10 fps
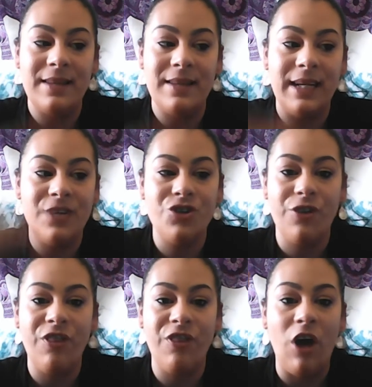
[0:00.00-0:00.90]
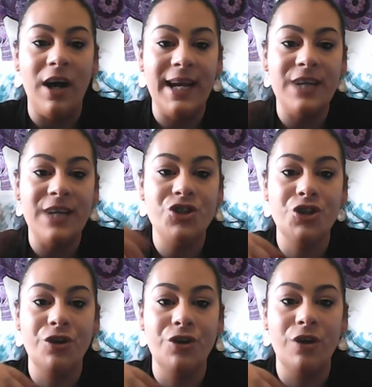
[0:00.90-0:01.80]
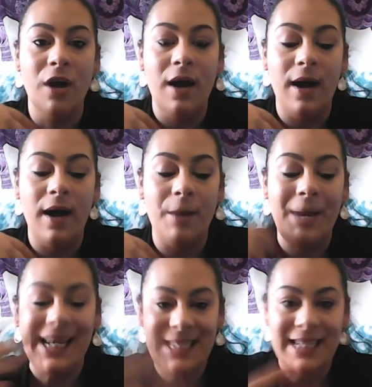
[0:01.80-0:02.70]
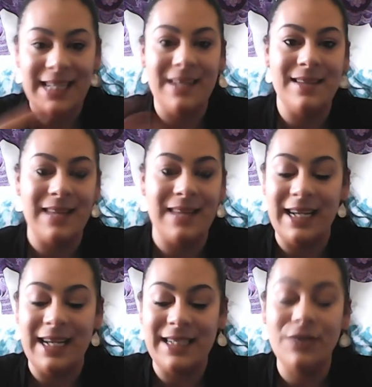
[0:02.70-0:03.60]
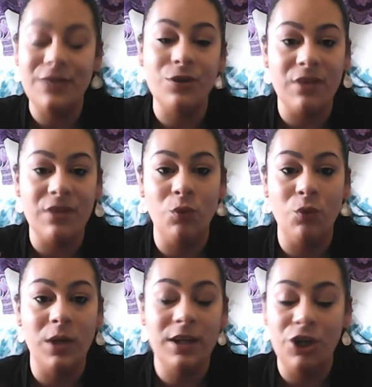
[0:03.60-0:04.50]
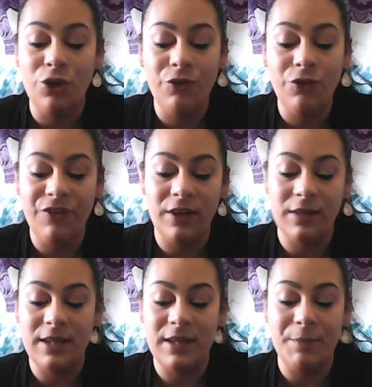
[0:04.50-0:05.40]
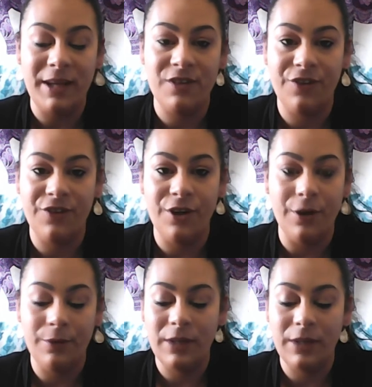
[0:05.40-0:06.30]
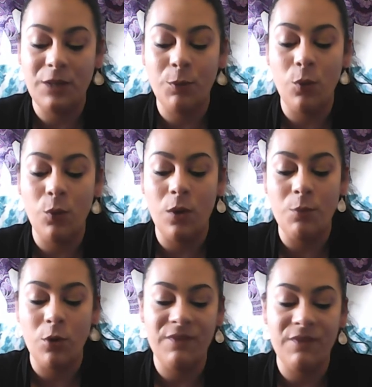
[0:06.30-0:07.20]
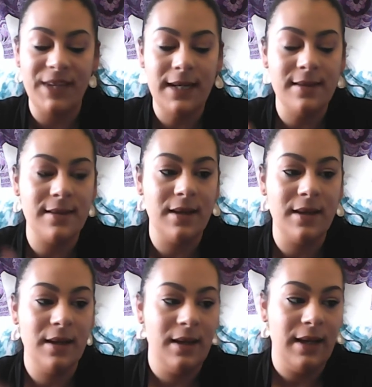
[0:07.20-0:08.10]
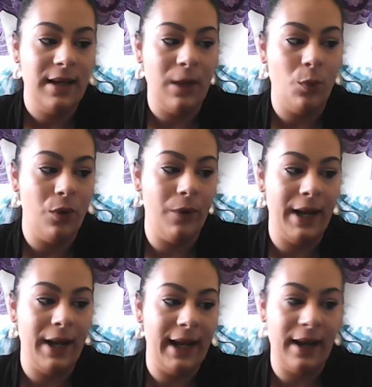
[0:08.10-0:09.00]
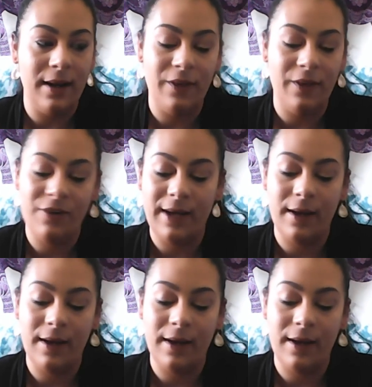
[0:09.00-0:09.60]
It's your thought. It's your ideas and ideals of what you feel is best for you. Let's pull one more of these, and we'll go ahead and get another deck.